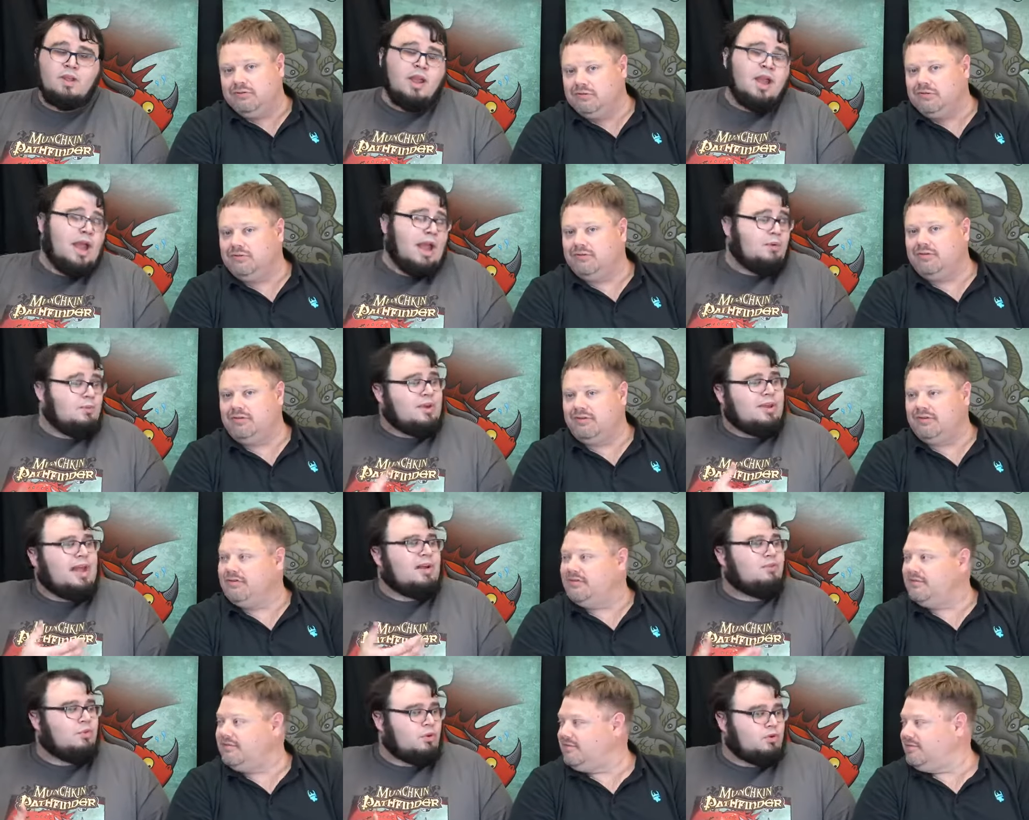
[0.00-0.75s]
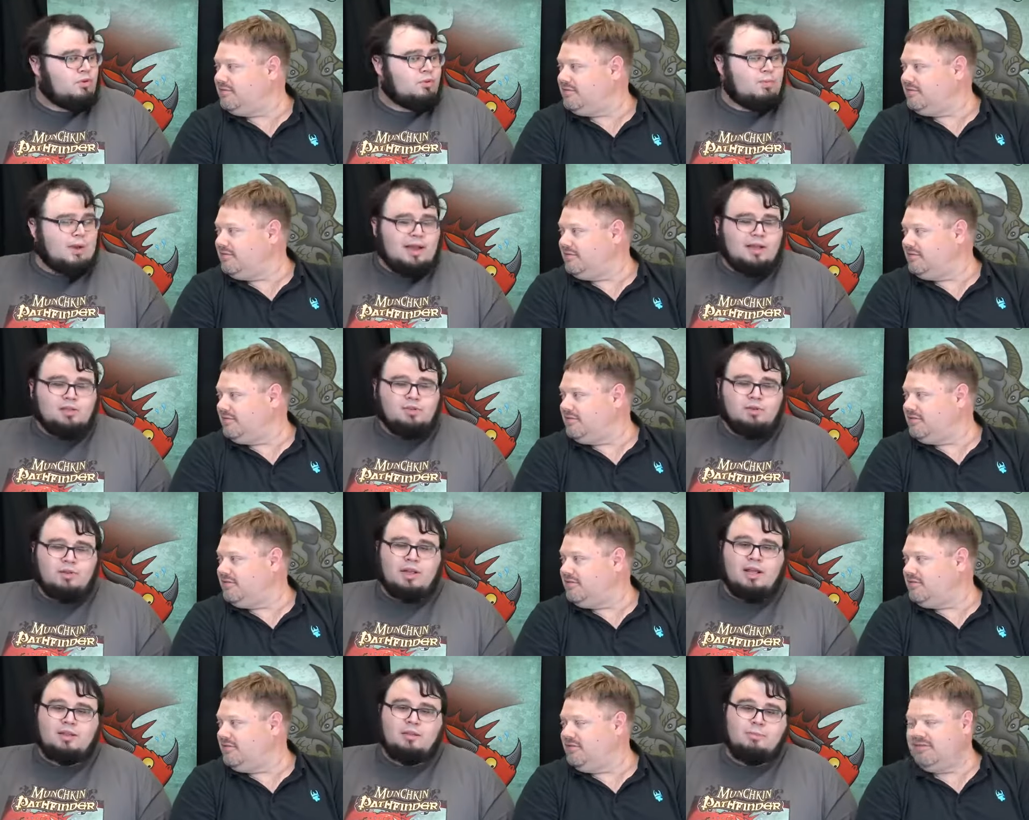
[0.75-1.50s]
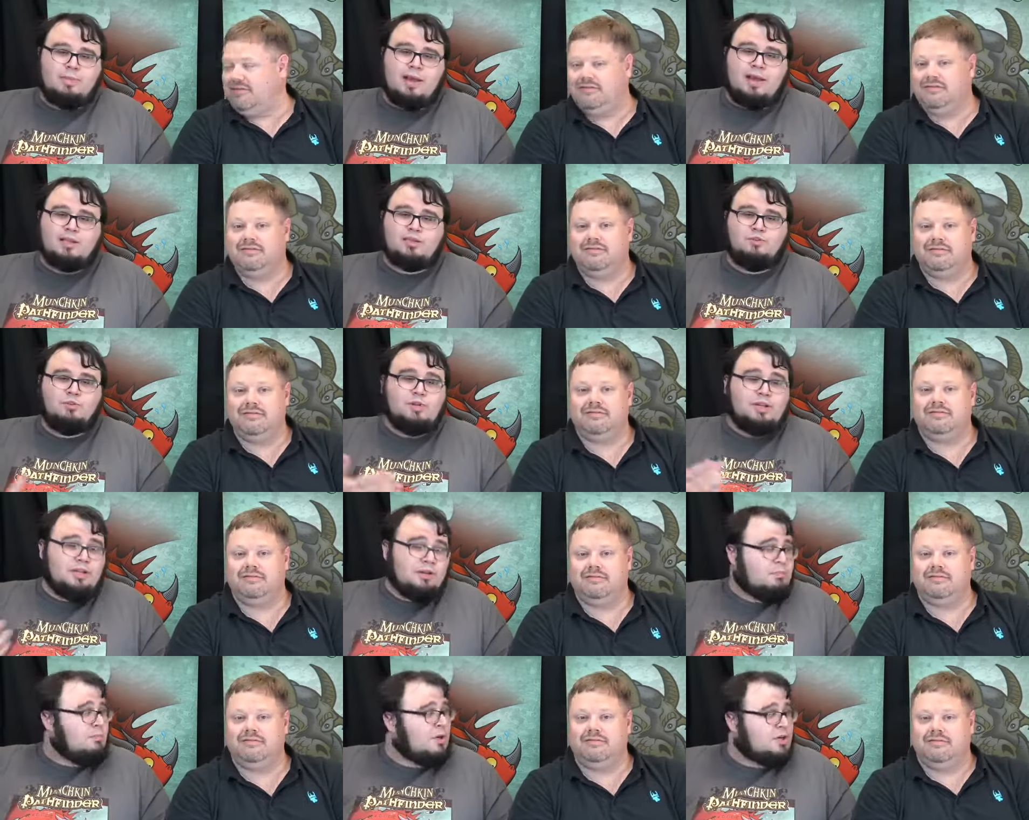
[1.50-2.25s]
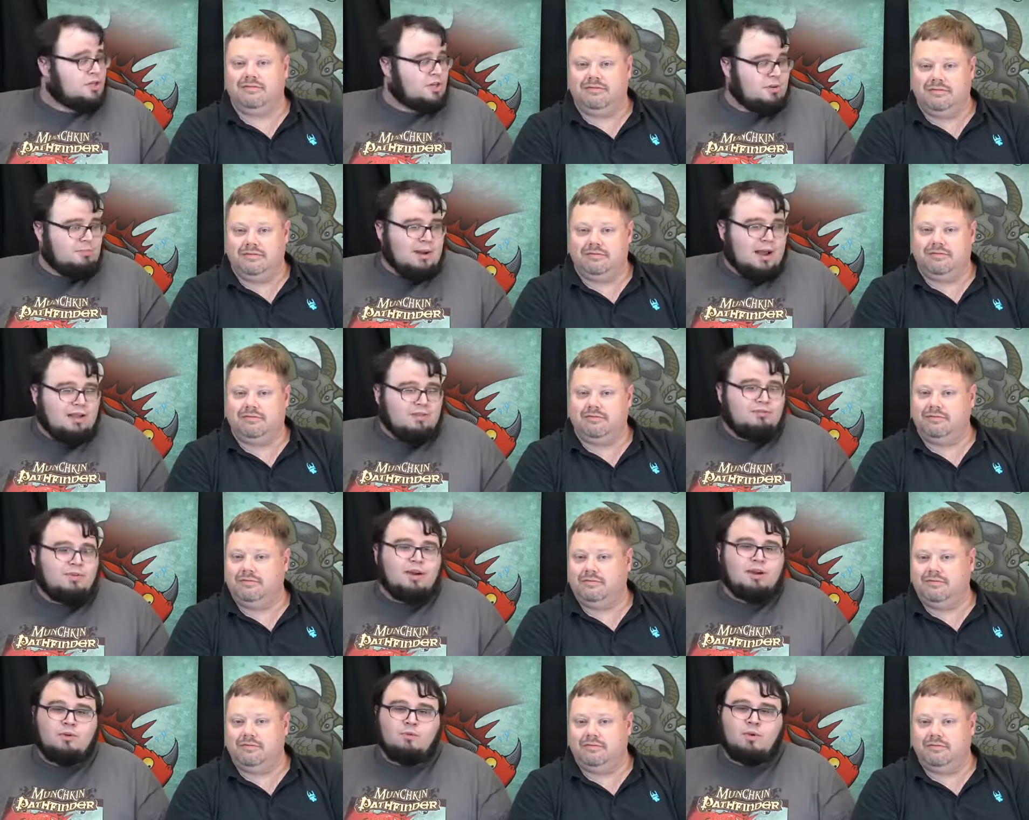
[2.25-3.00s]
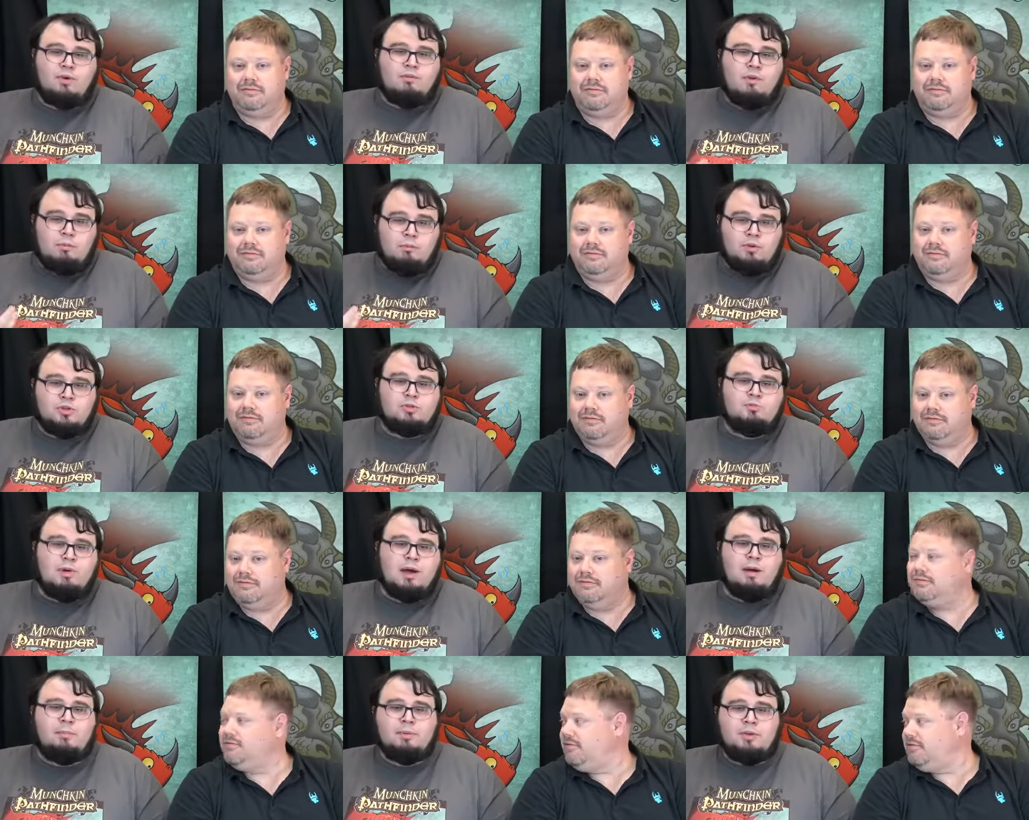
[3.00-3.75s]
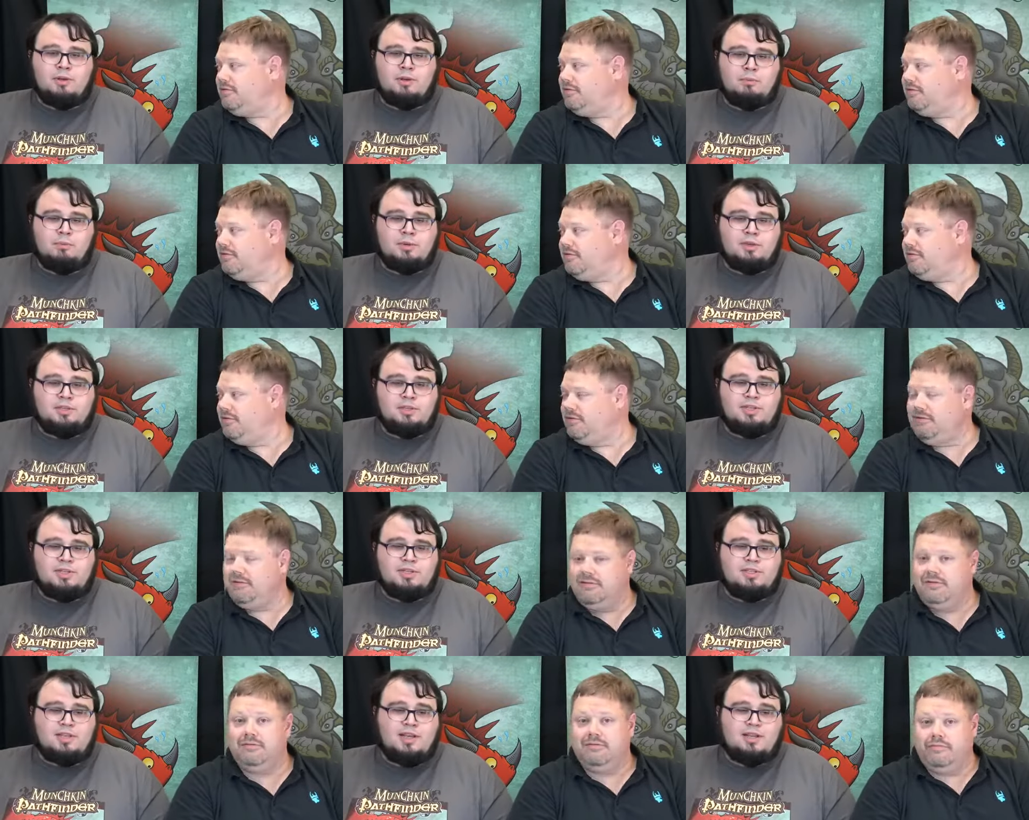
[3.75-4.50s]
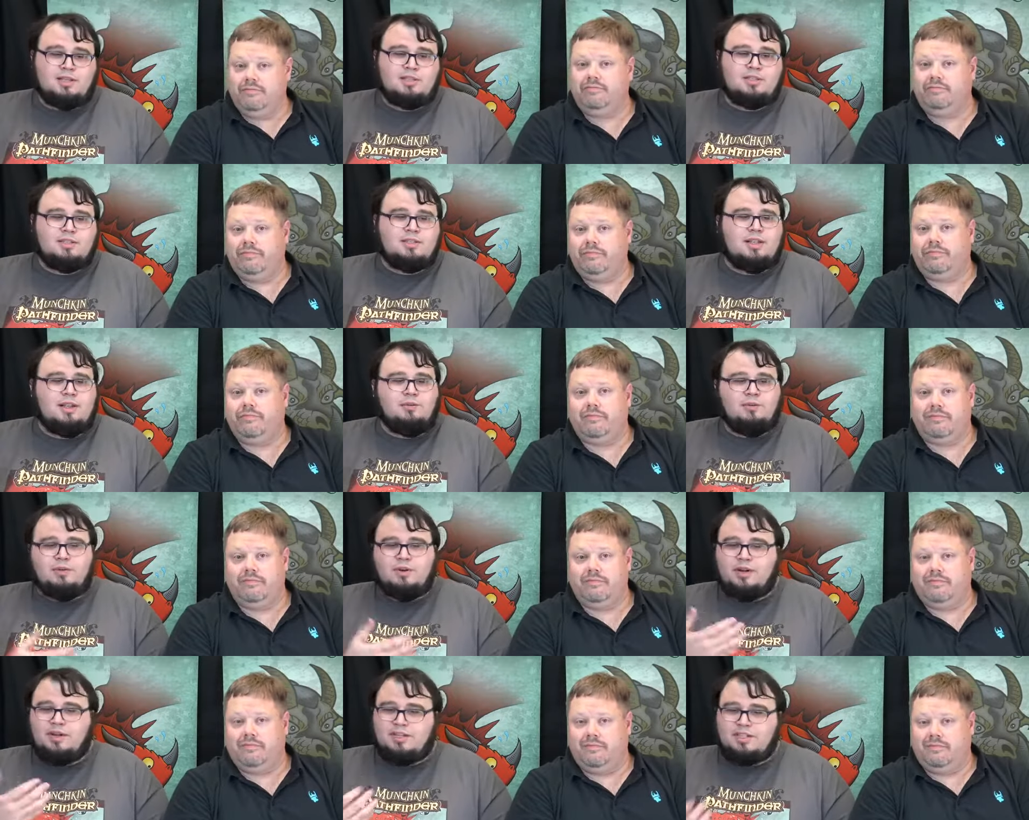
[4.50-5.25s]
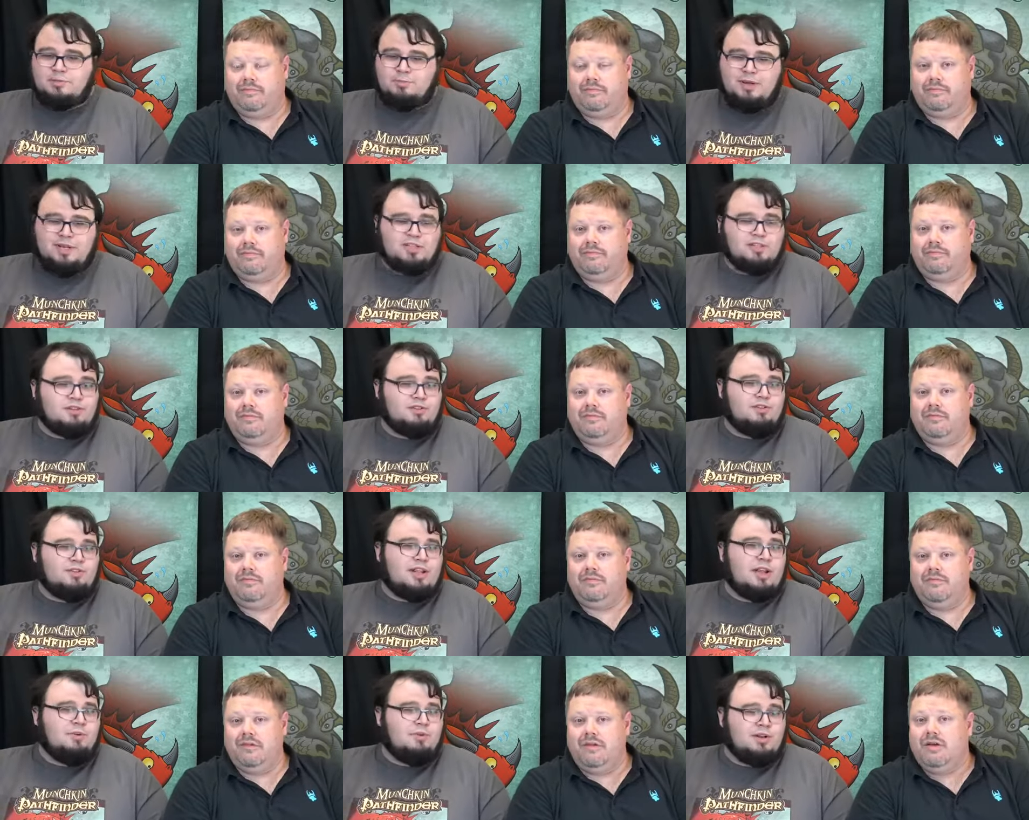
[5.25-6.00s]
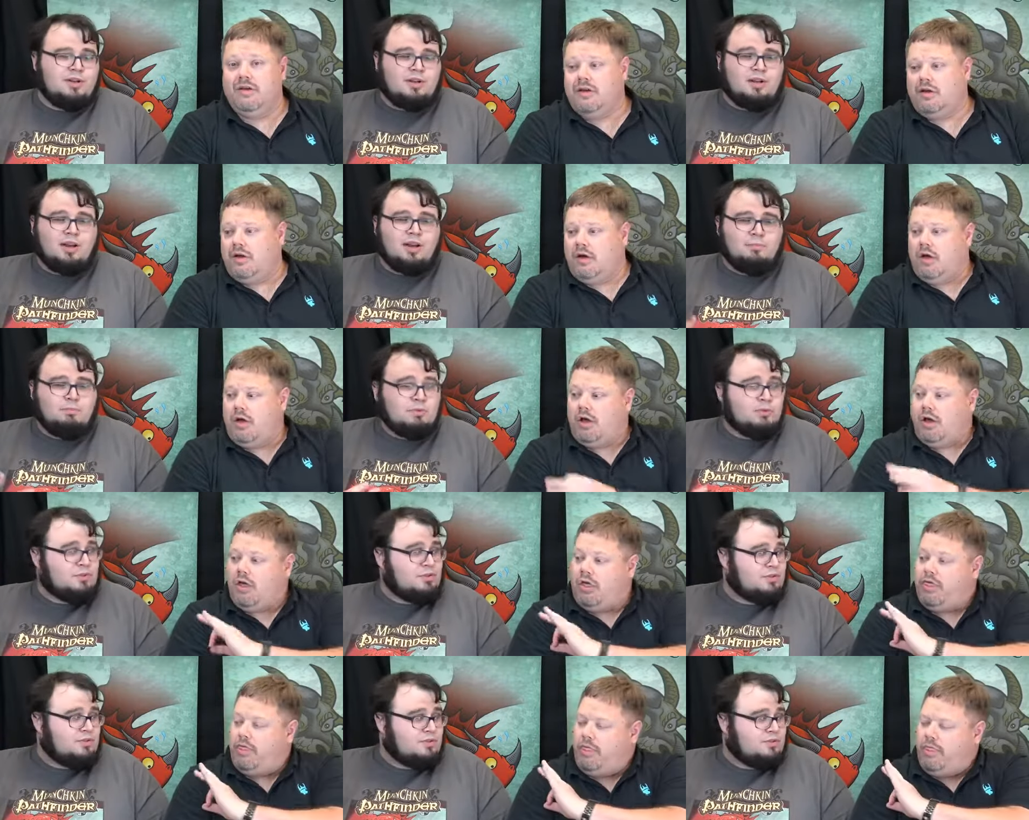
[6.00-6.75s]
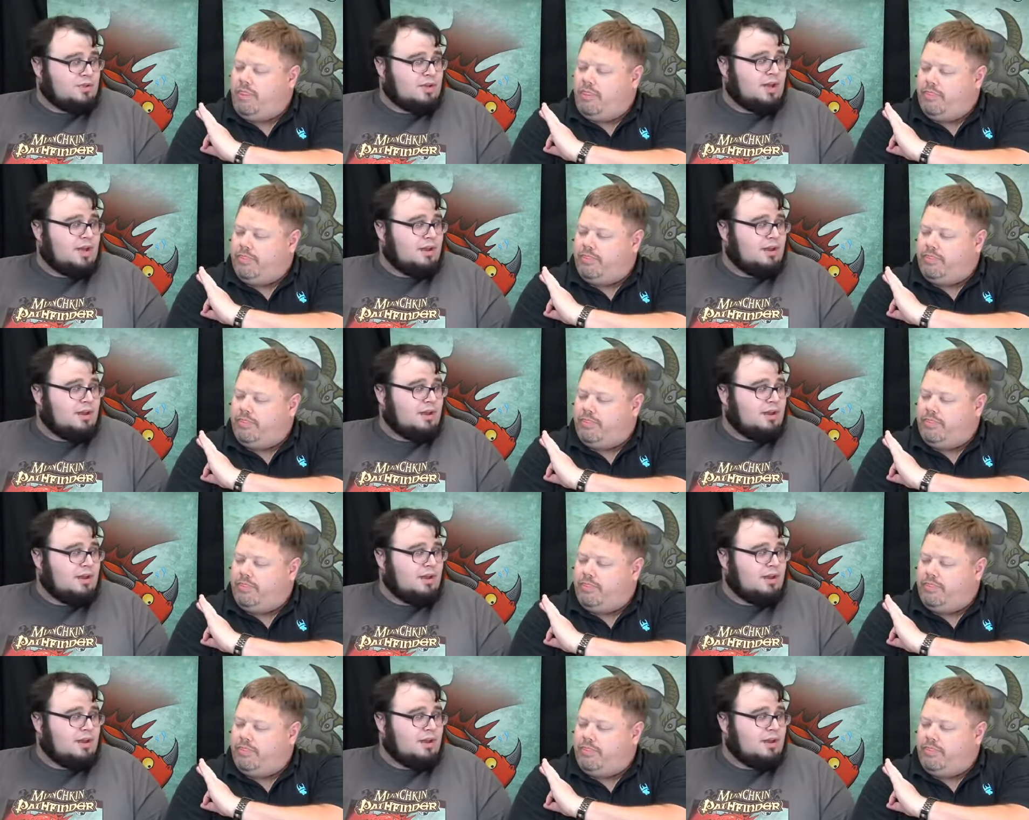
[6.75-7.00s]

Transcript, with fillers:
Speaker 1: And we have worked with Paizo a lot in the past. We did Munchkin Pathfinder, one of our most popular Munchkin sets. They, we've done an expansion for that. We've done a lot of boosters for that.